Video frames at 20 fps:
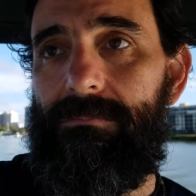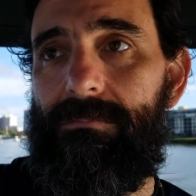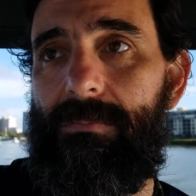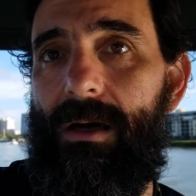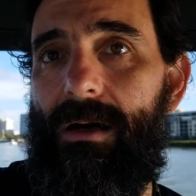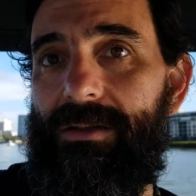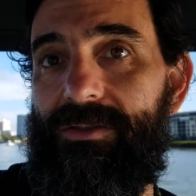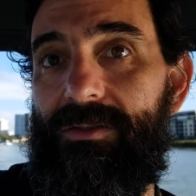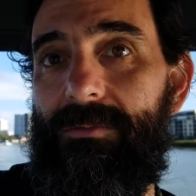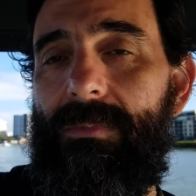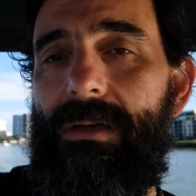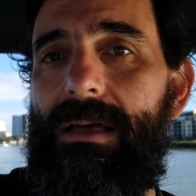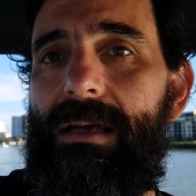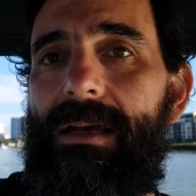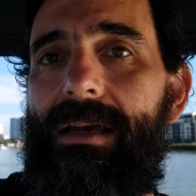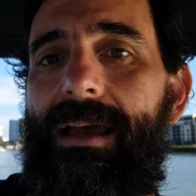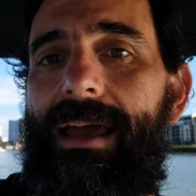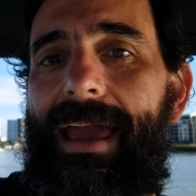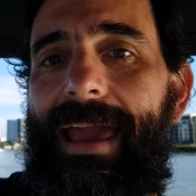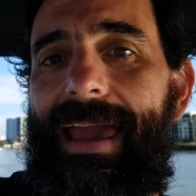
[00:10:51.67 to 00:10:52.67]
Awesome.
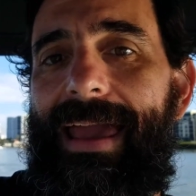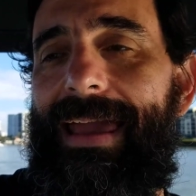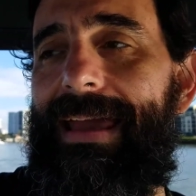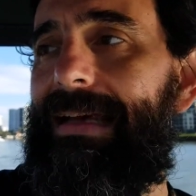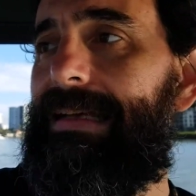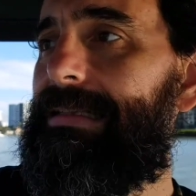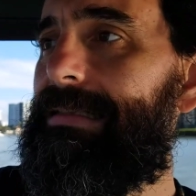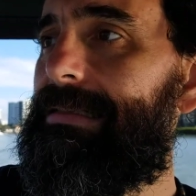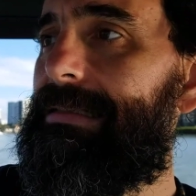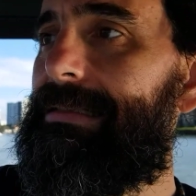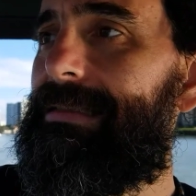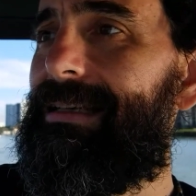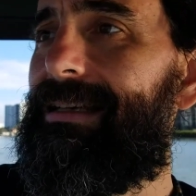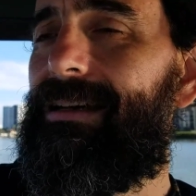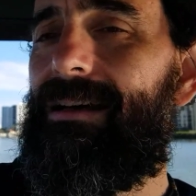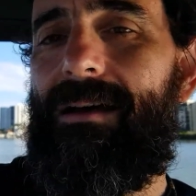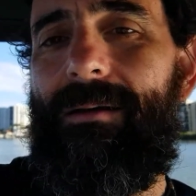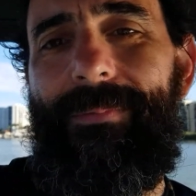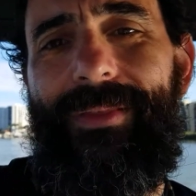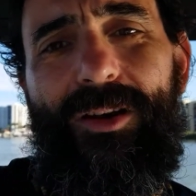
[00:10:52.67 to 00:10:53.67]
And
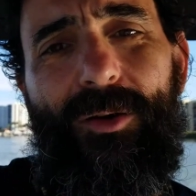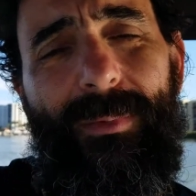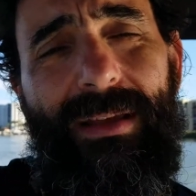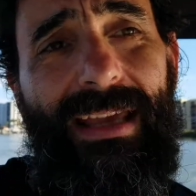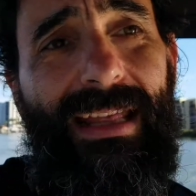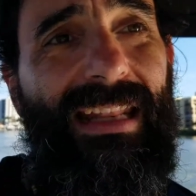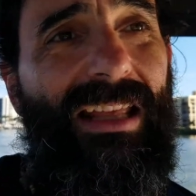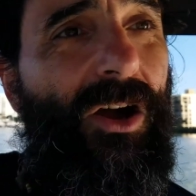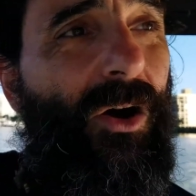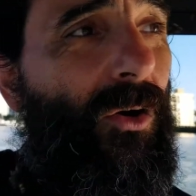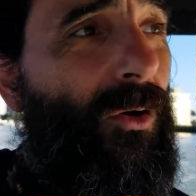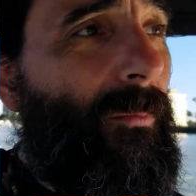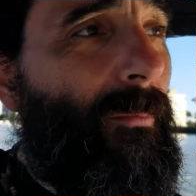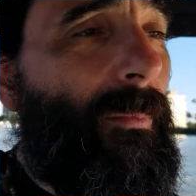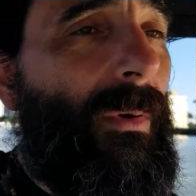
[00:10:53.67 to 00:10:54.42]
that'll be heading home.